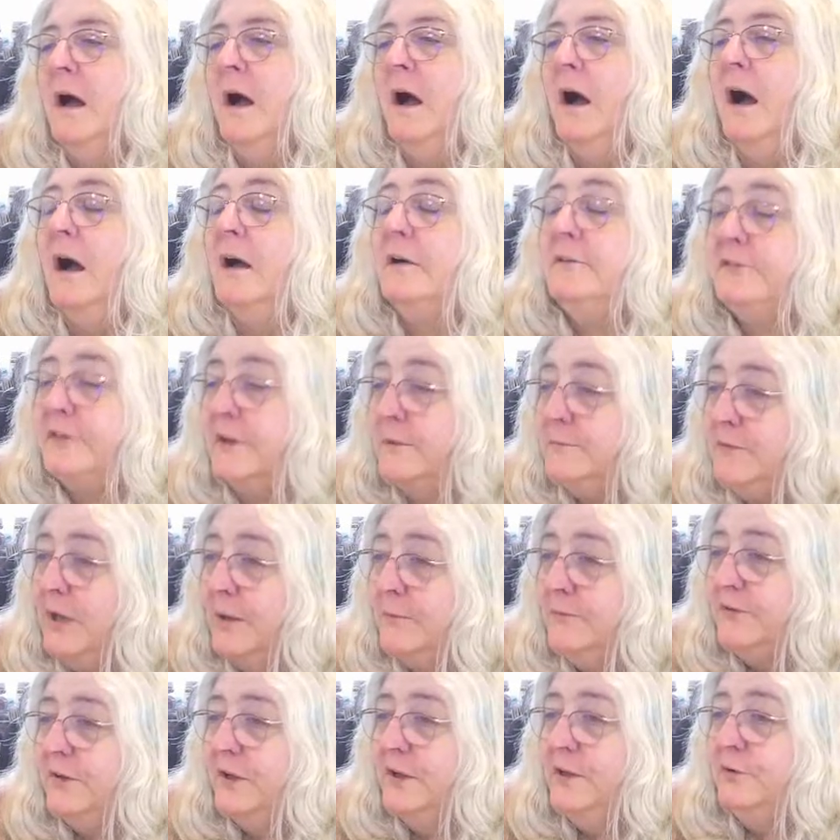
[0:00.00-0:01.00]

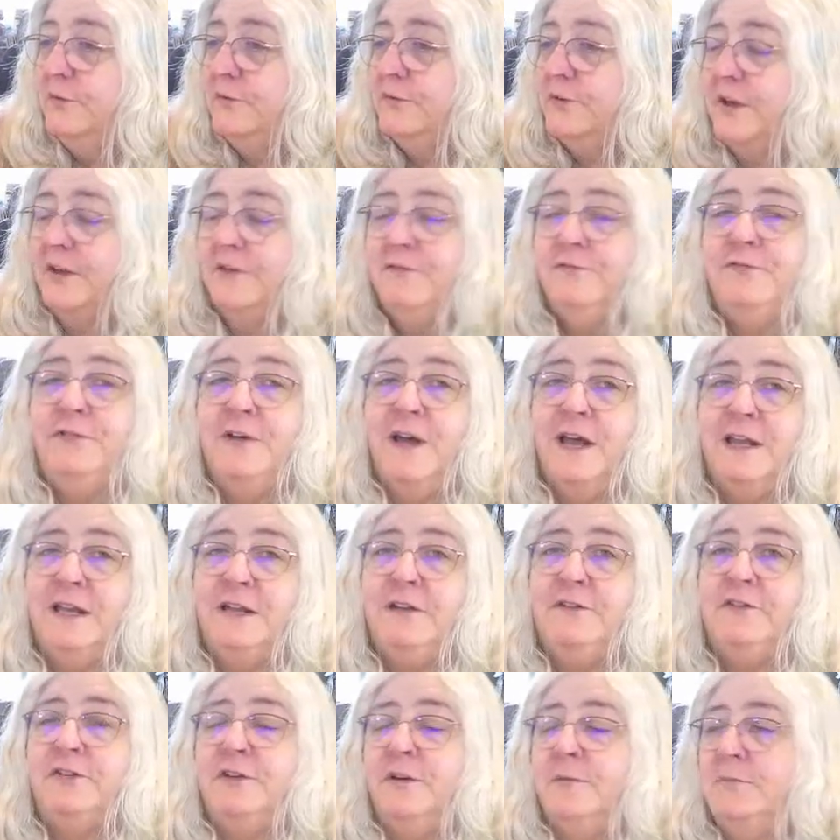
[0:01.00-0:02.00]
Sometimes I use confetti,
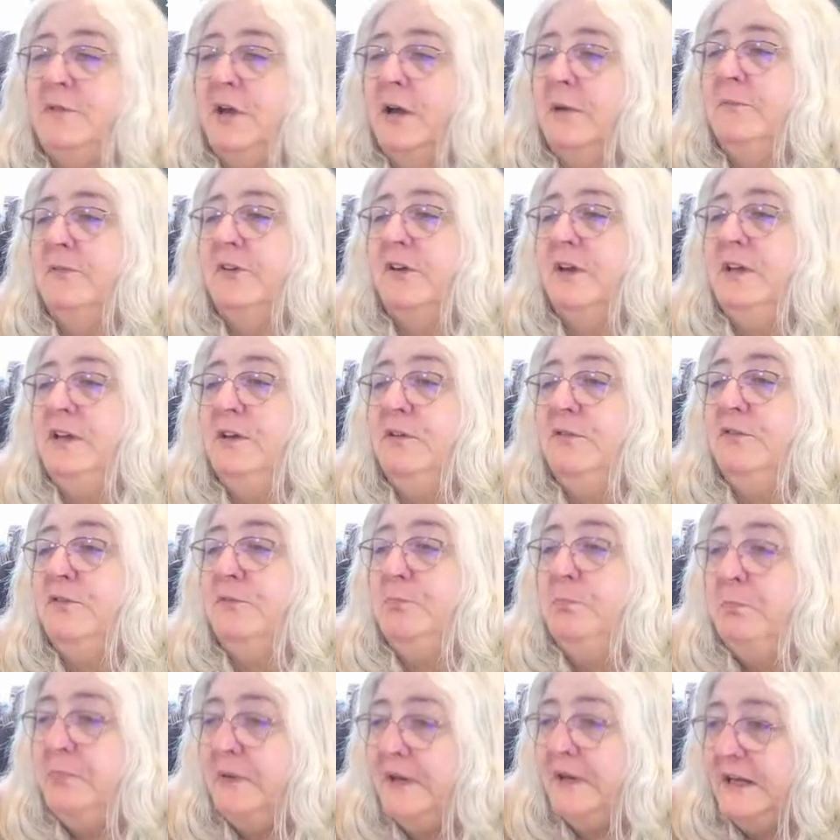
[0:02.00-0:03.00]
sometimes I use
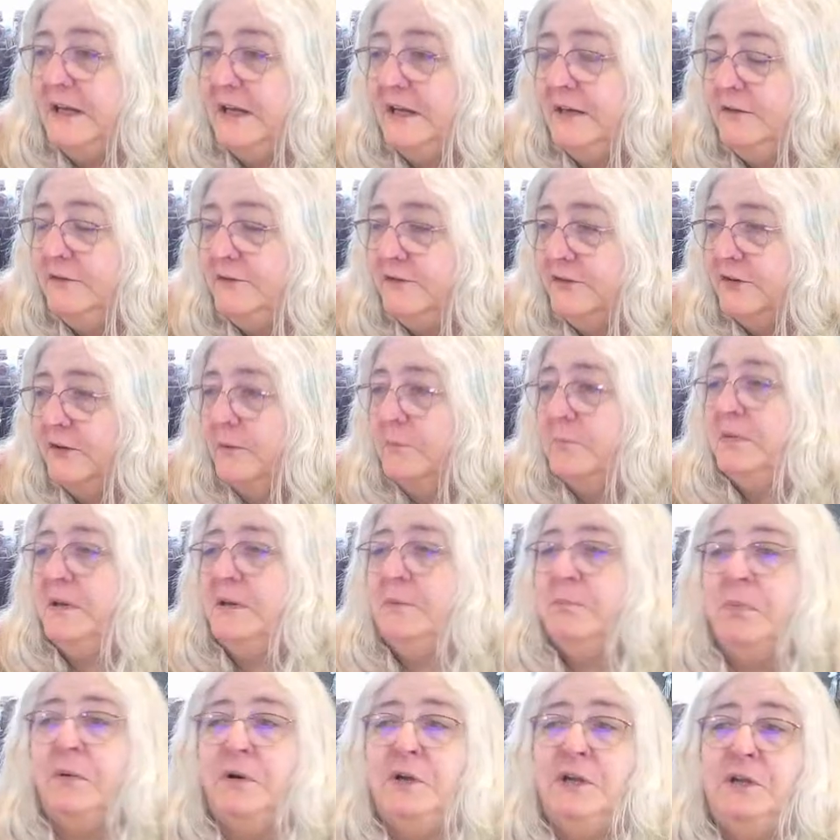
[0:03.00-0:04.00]
beads, some
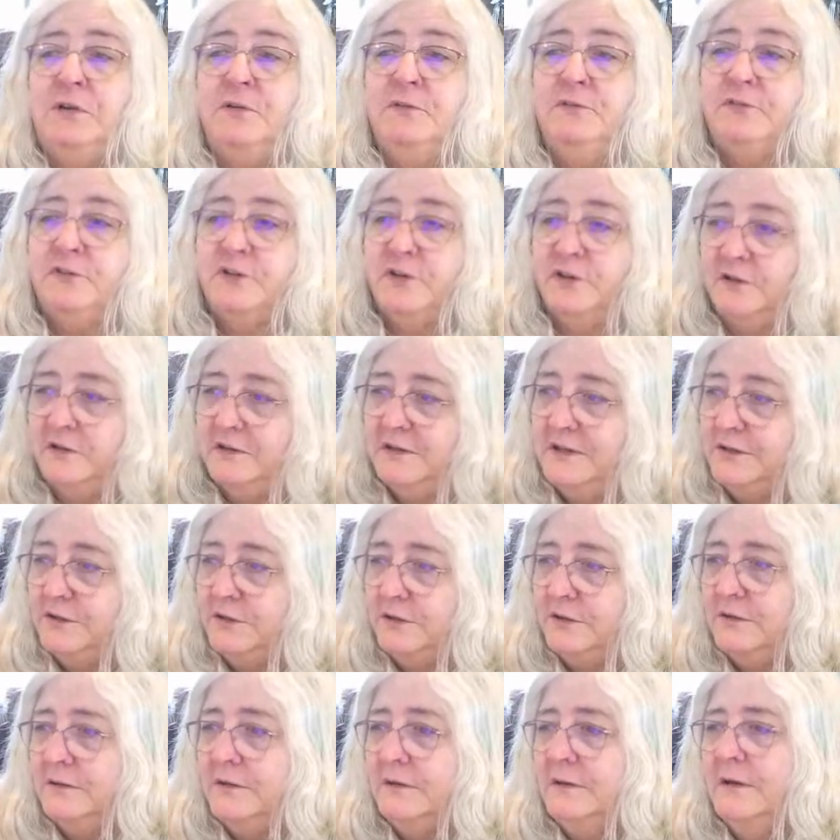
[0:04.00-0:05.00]
people use
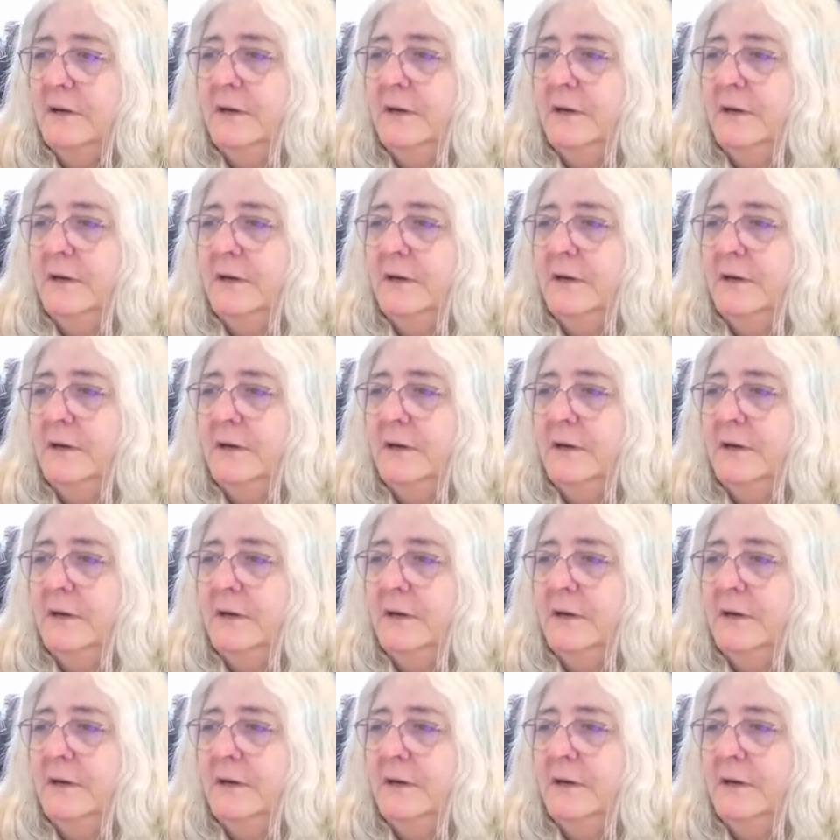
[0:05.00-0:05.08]
glitter.